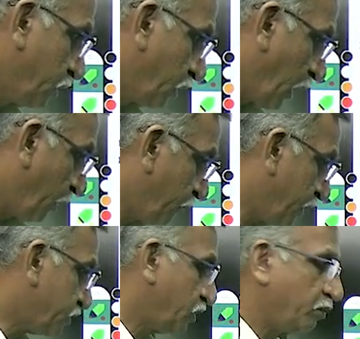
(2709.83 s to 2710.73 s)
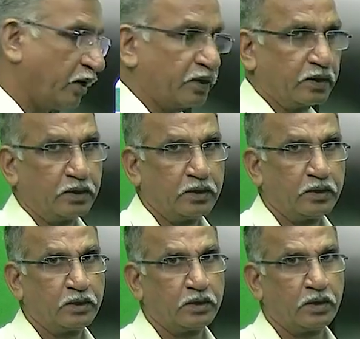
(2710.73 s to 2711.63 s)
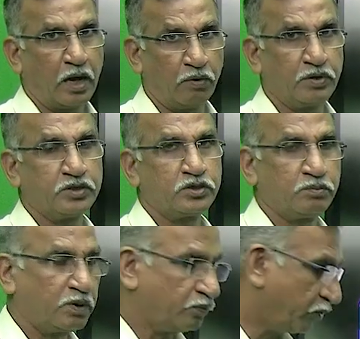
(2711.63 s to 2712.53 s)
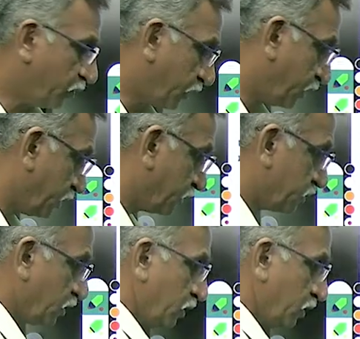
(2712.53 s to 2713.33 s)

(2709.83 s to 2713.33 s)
Average demand for 10 days.